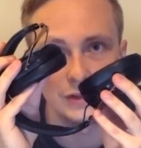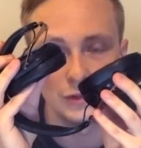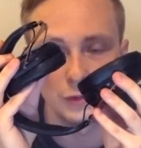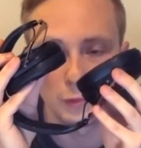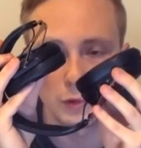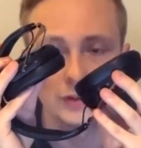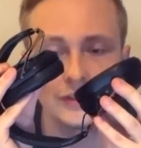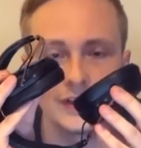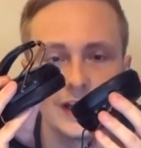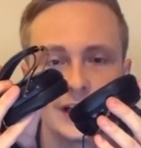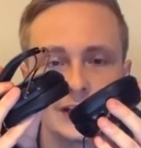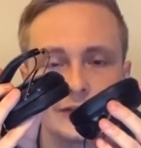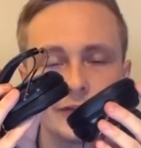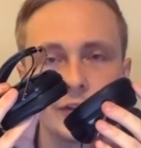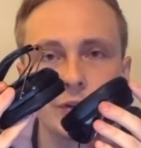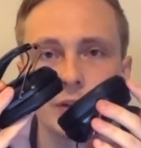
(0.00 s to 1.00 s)
towards the
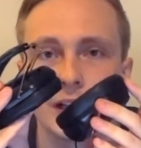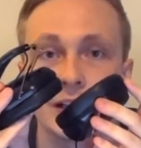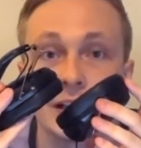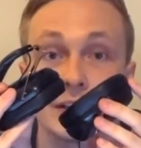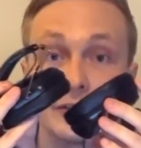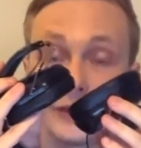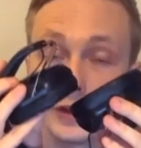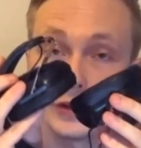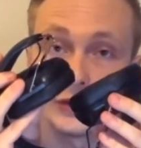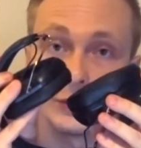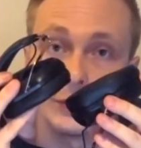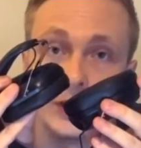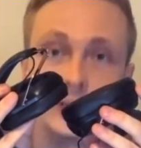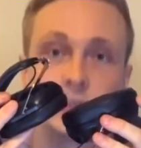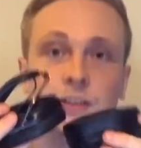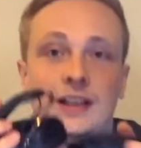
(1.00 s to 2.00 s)
headphone, and the first
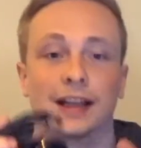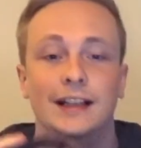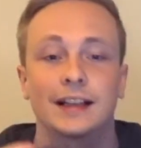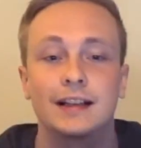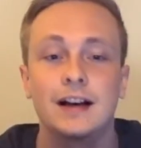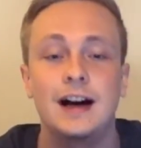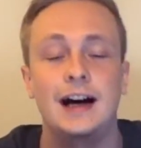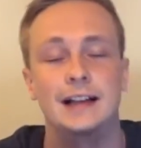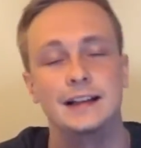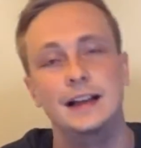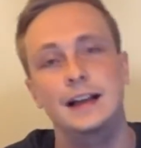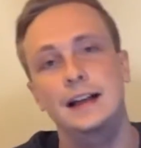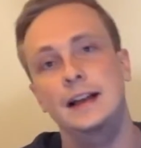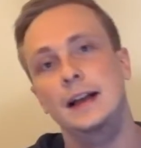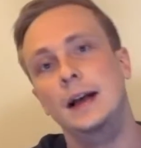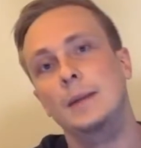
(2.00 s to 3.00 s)
ones you cannot.
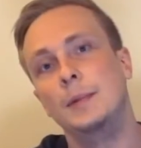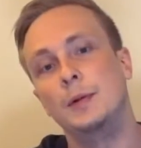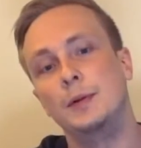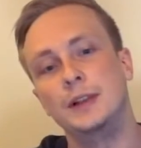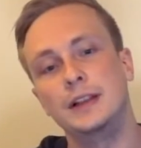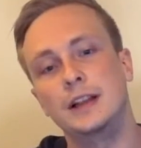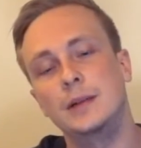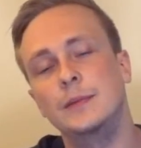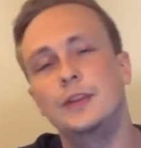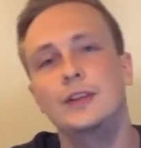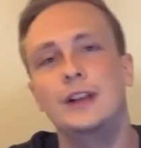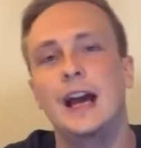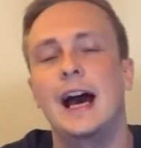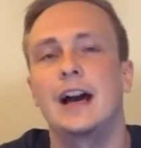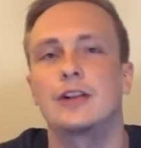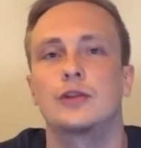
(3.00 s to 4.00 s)
But when it comes to
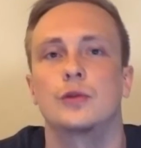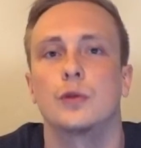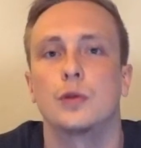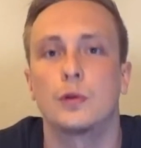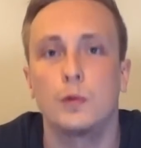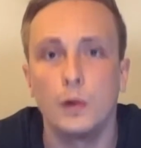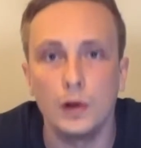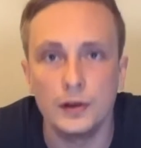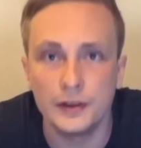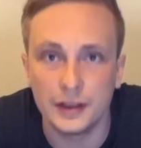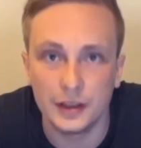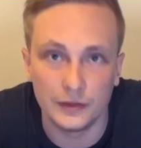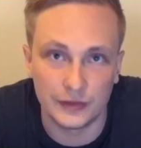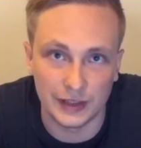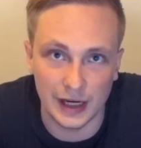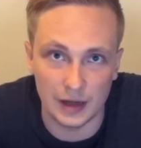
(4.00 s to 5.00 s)
the actual quality
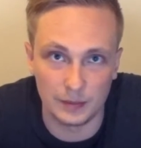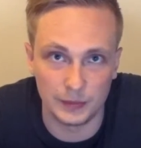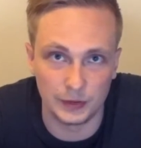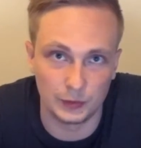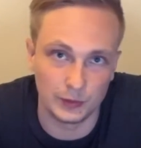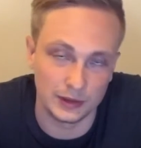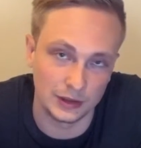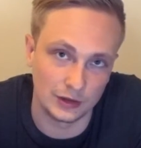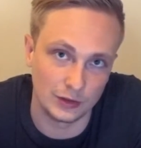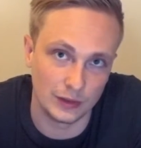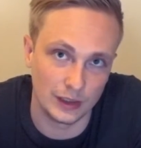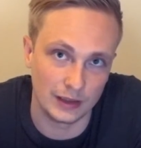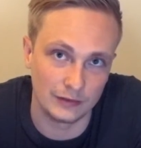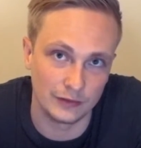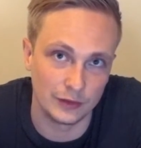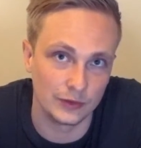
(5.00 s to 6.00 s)
of sound between the two
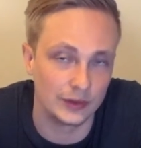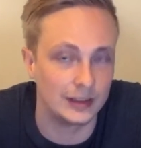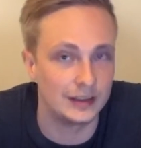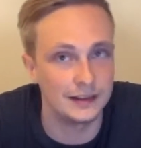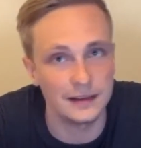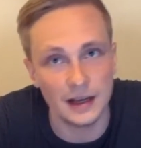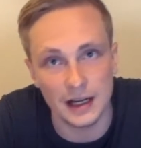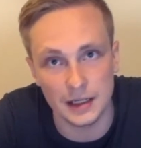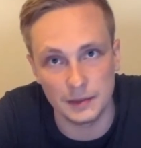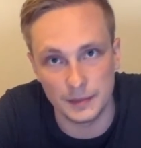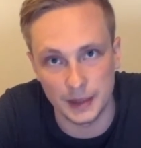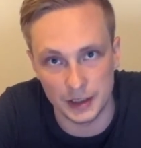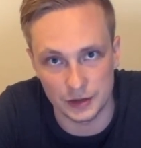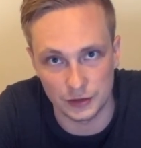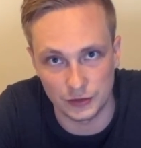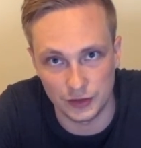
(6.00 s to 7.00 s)
headphones, it's not a
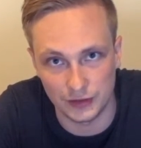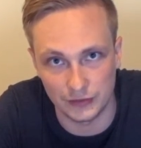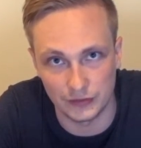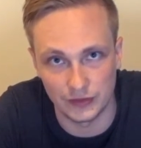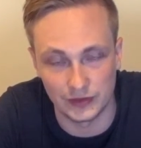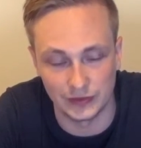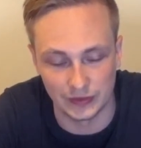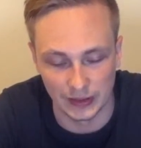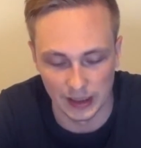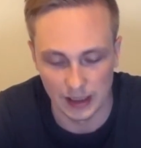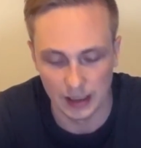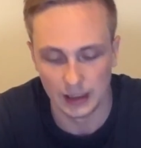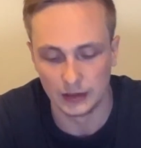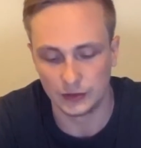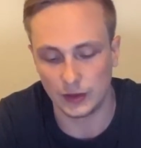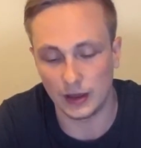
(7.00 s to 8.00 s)
major difference.
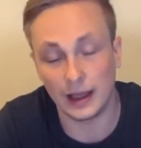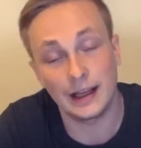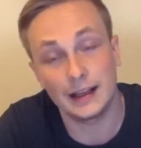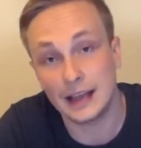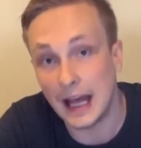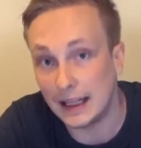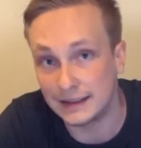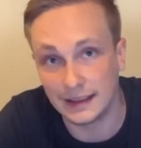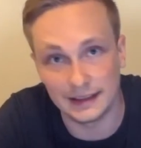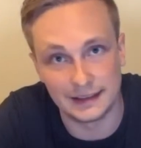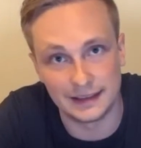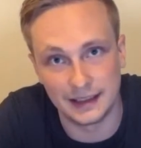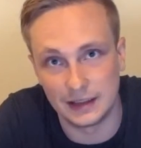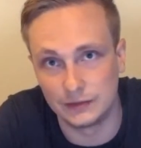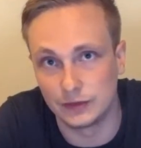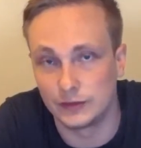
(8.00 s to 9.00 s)
So as I
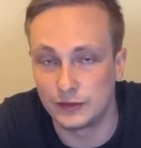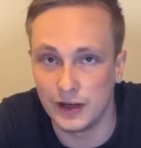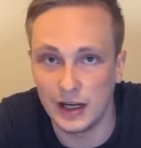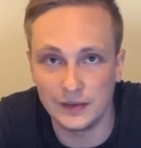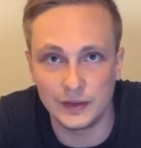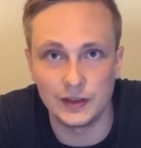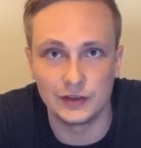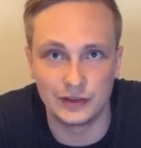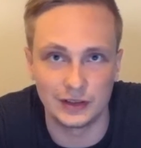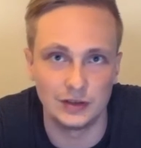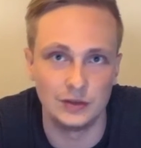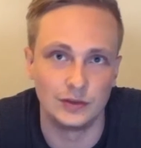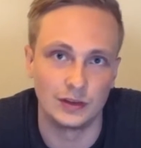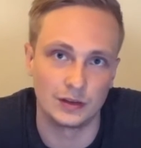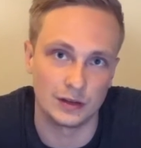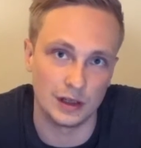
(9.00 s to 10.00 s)
said, for 5 years I
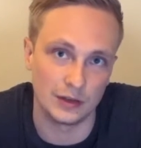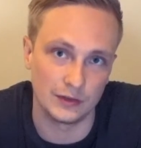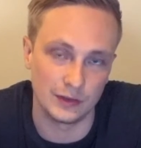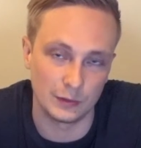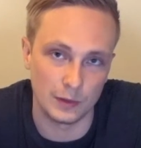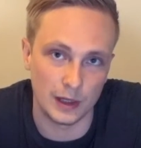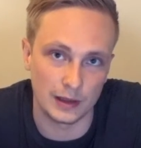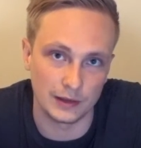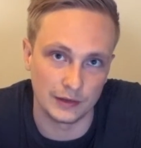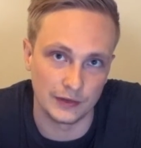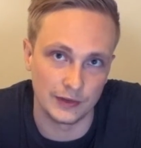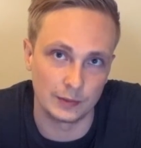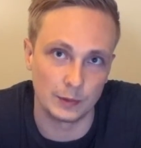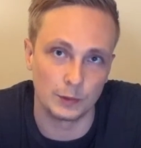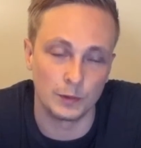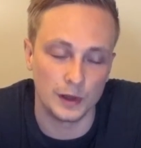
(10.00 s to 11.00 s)
used the Crossfade Wireless
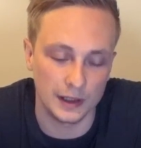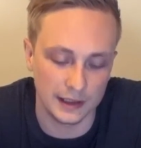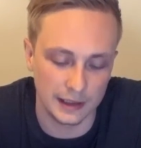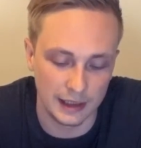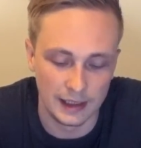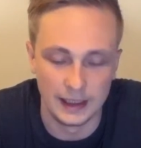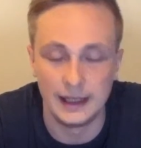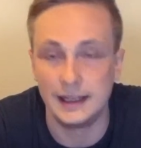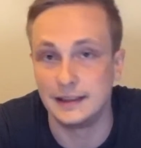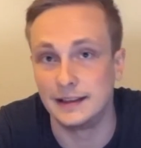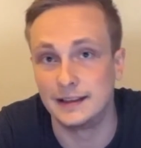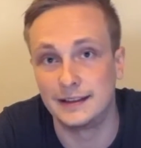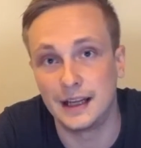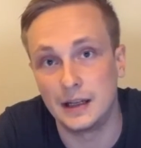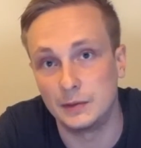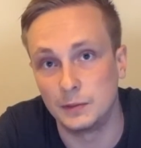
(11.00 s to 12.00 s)
number 1, and the
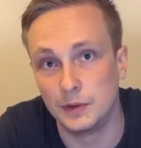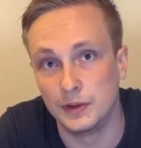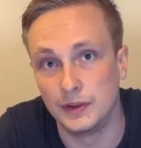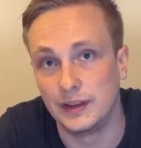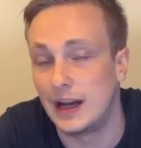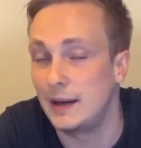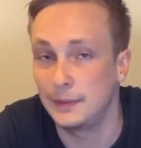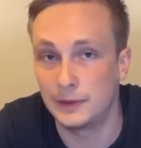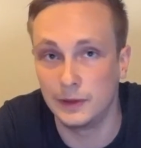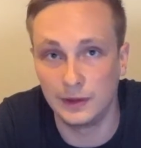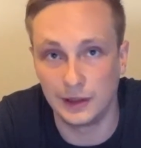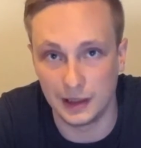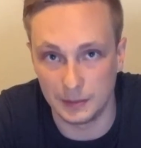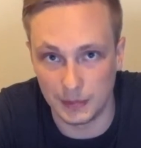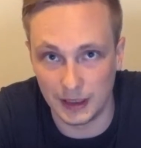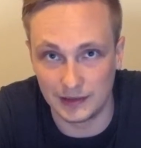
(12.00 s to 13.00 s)
sound was
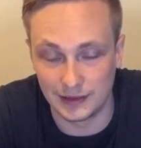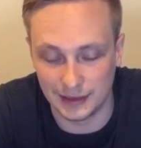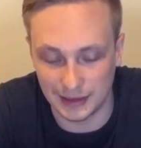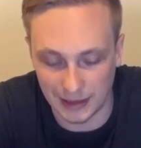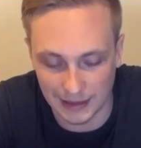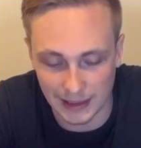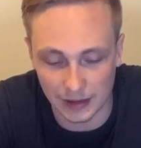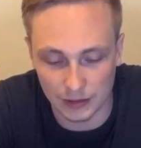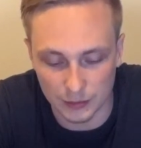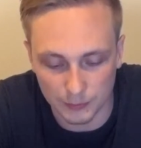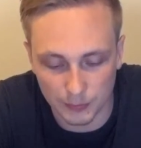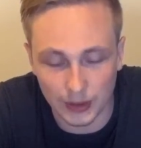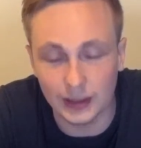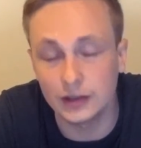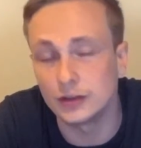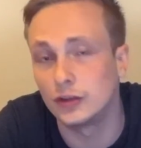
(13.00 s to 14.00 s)
absolutely amazing. And now
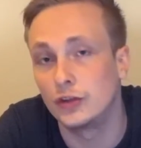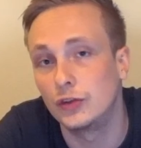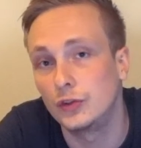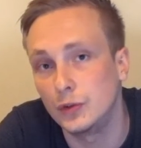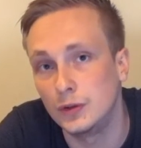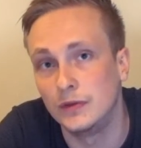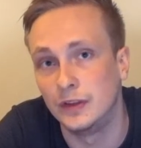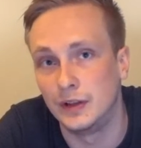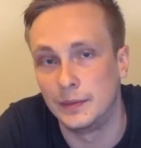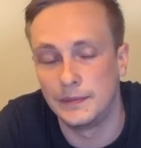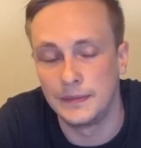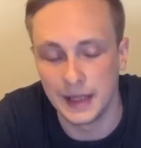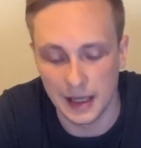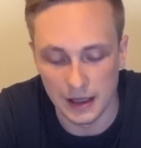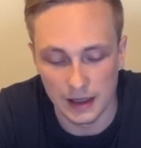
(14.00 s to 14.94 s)
comparing the two of them,